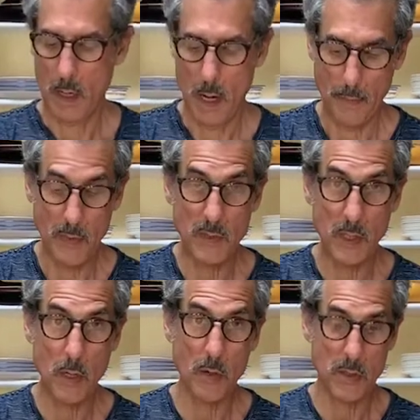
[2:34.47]
I'm using
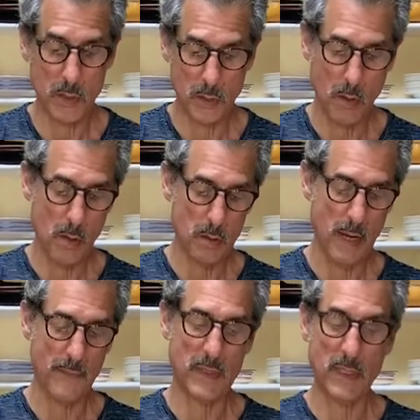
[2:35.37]
kosher salt, I
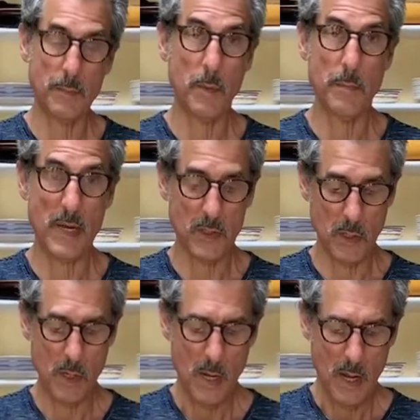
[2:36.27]
have a teaspoon
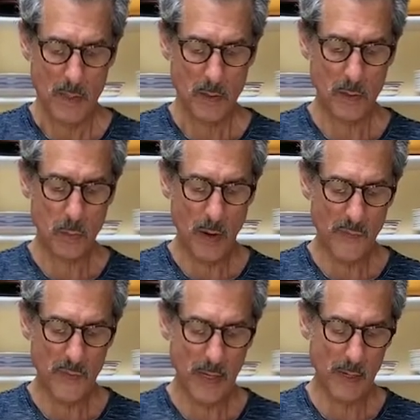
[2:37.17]
measure, so it's
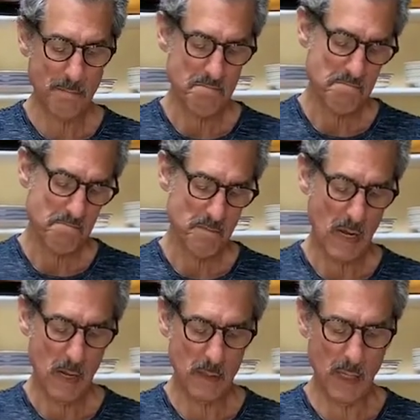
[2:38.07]
roughly
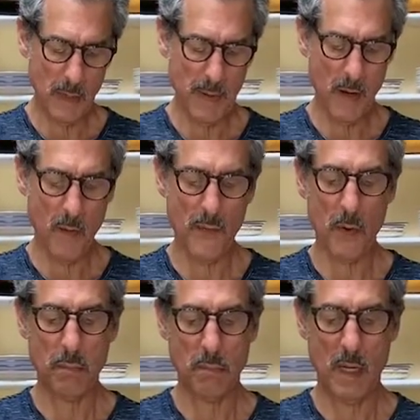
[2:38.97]
a little bit
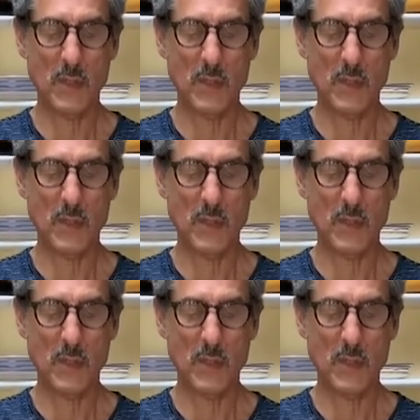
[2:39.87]
over a